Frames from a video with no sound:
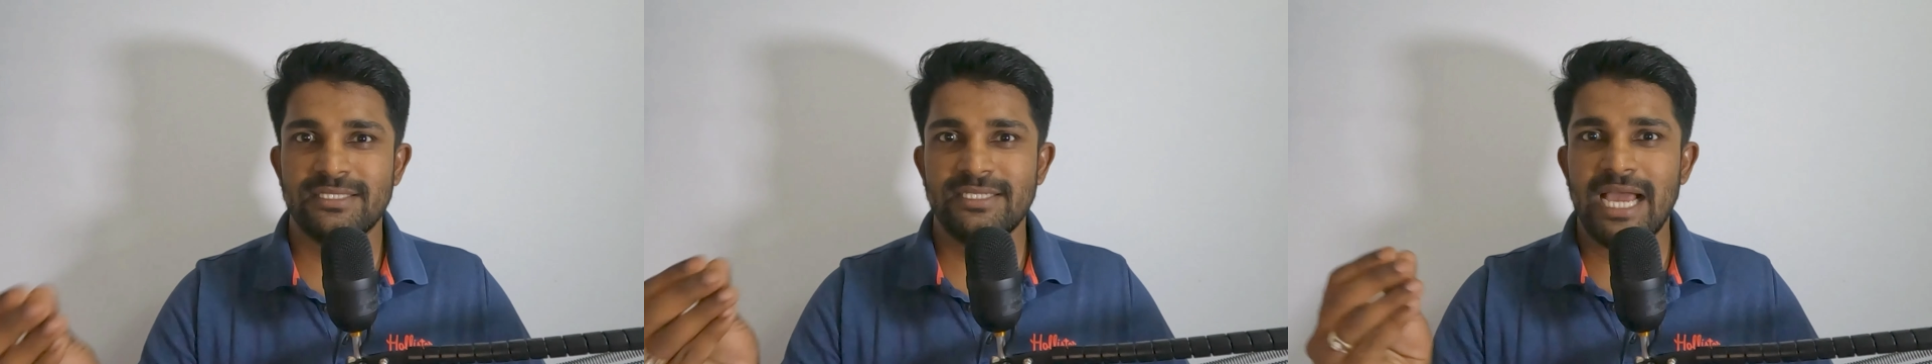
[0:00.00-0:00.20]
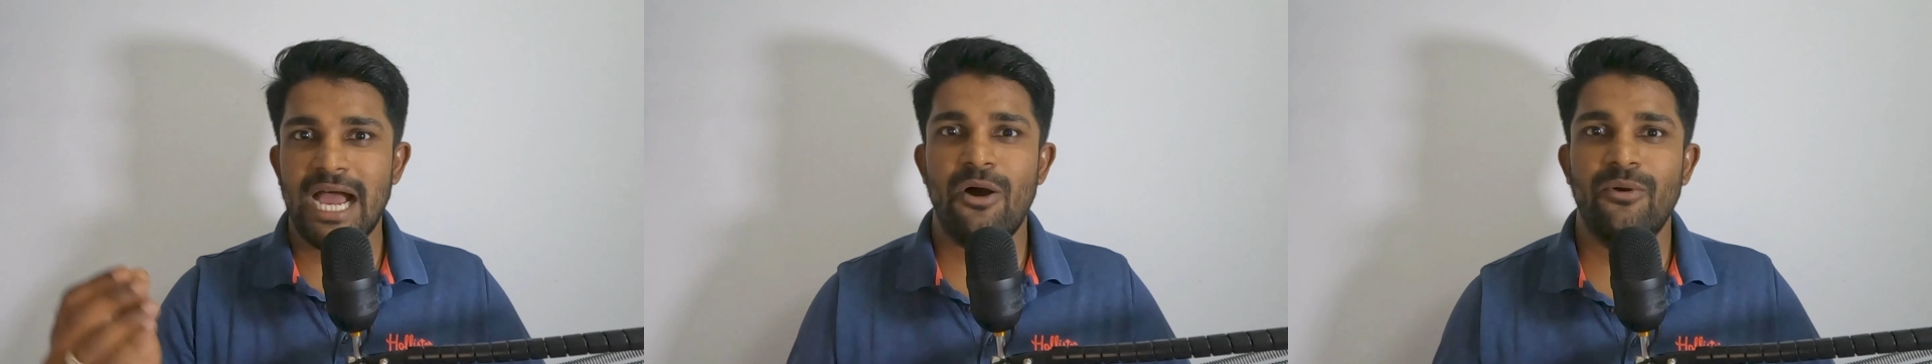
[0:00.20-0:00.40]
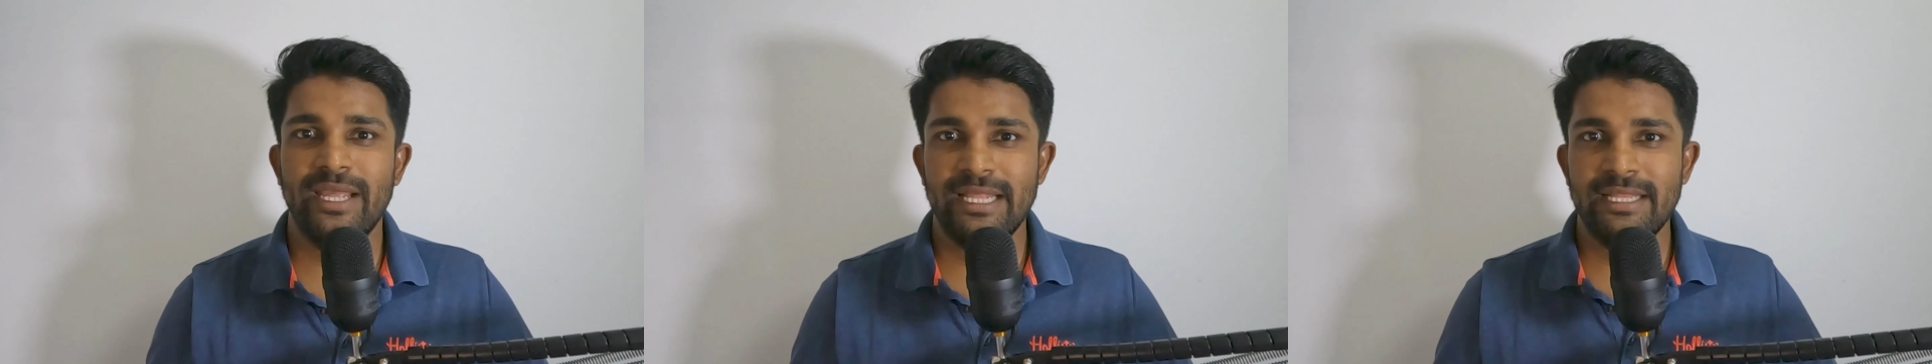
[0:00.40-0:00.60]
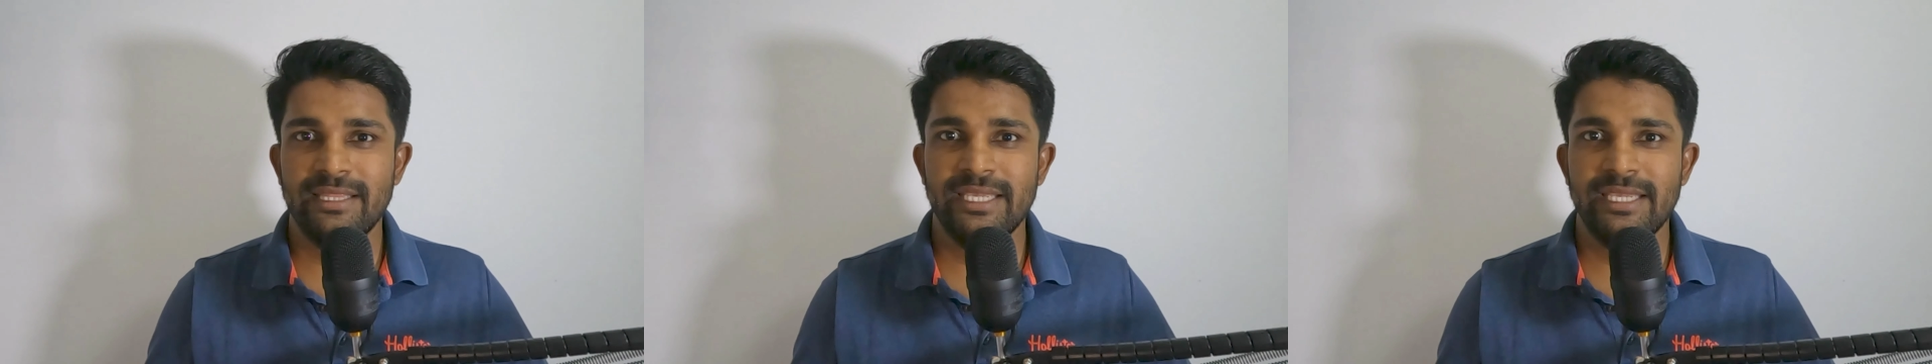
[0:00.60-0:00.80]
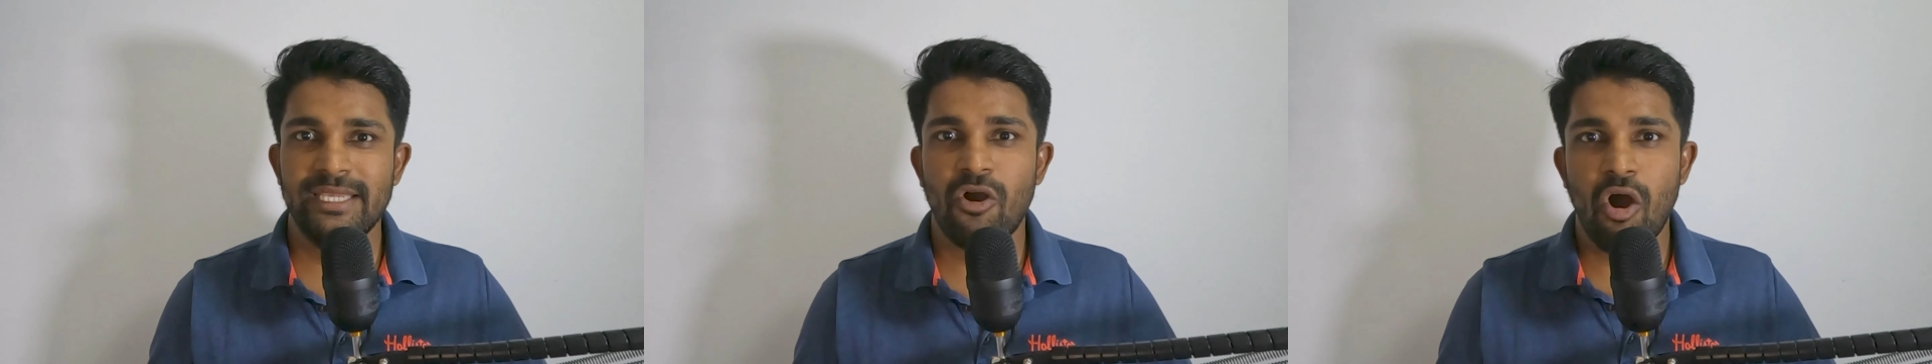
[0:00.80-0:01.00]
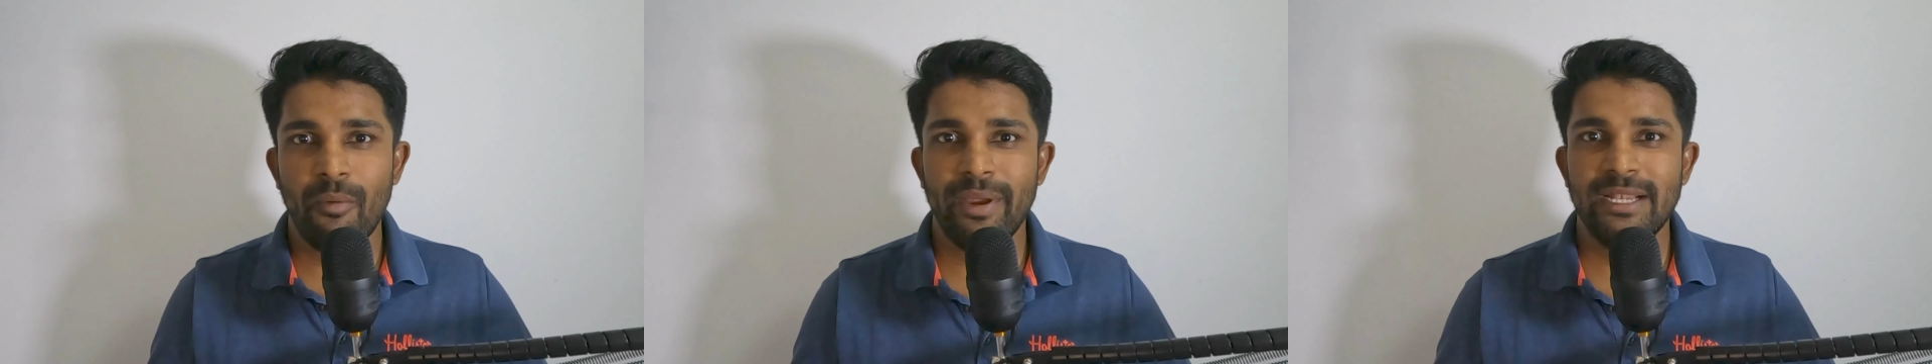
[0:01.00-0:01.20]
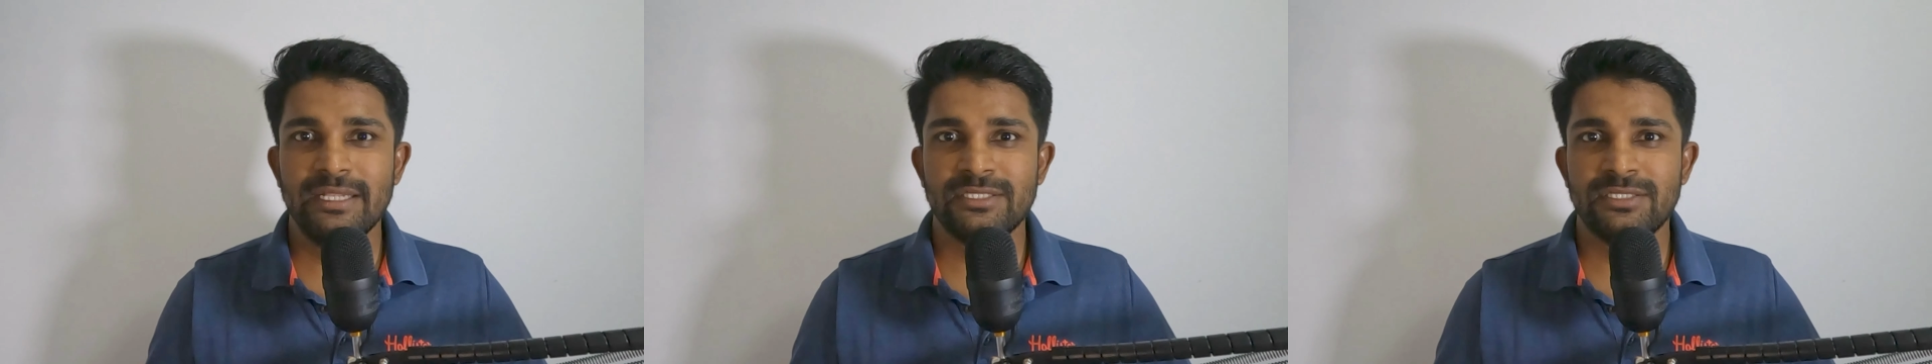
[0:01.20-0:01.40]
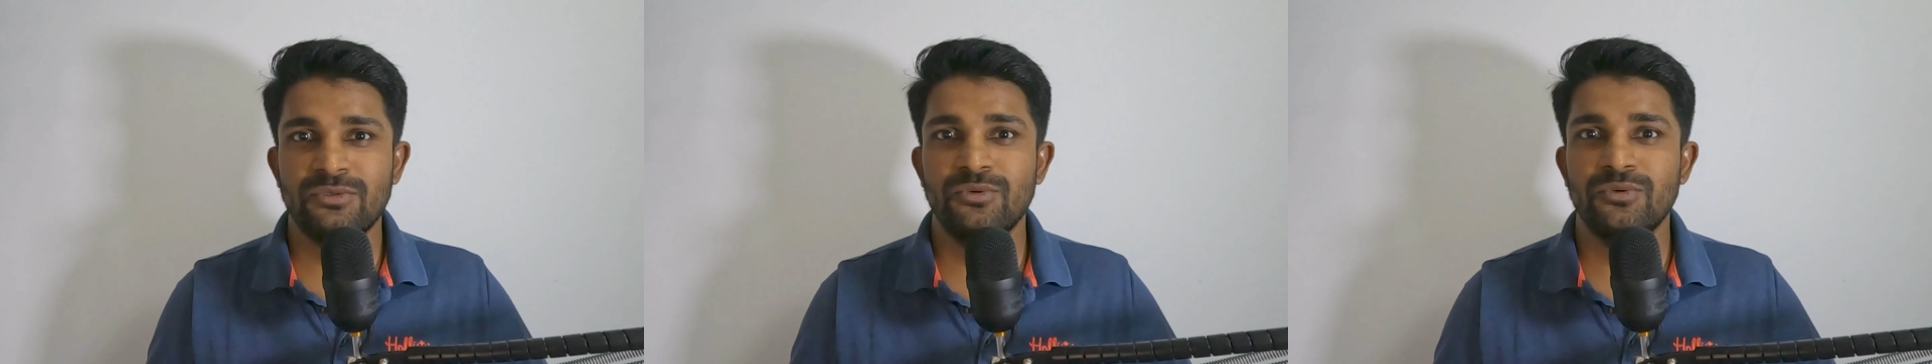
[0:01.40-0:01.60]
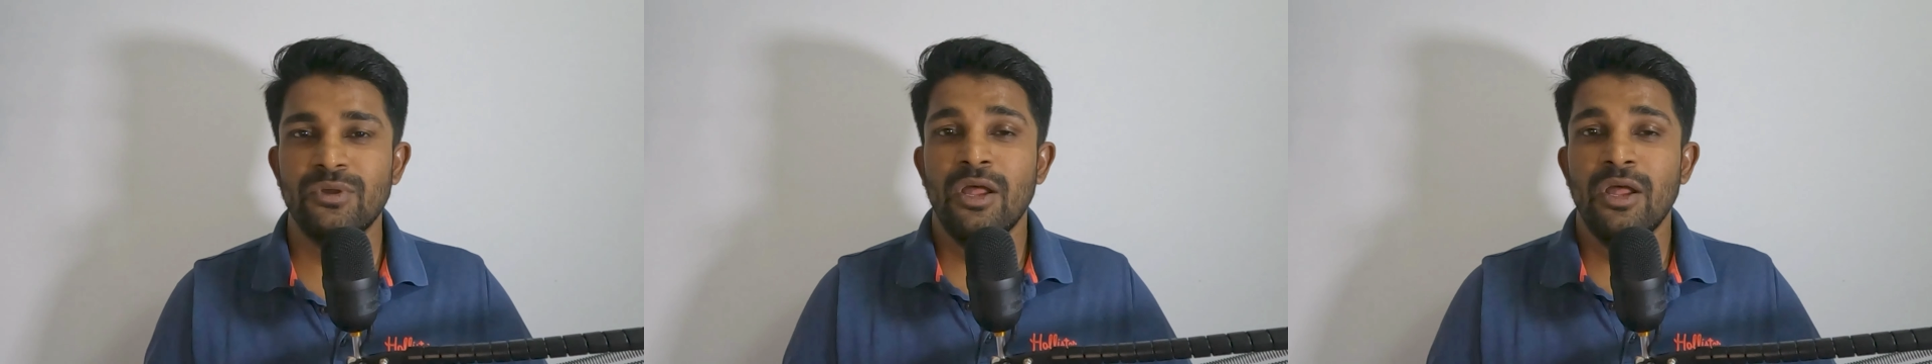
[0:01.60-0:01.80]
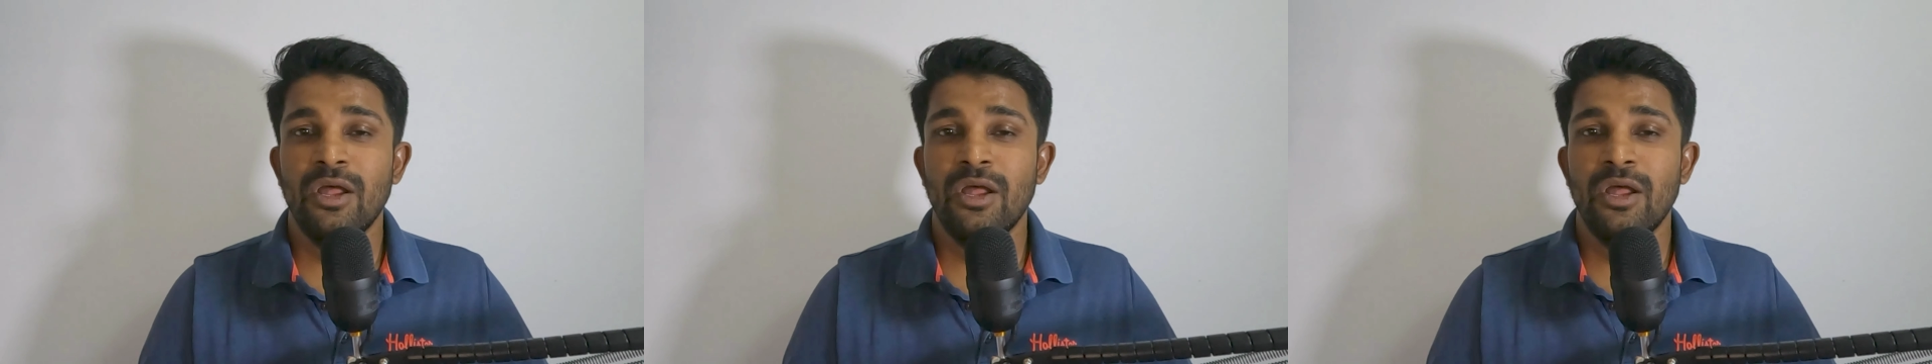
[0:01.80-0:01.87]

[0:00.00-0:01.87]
down in the comments to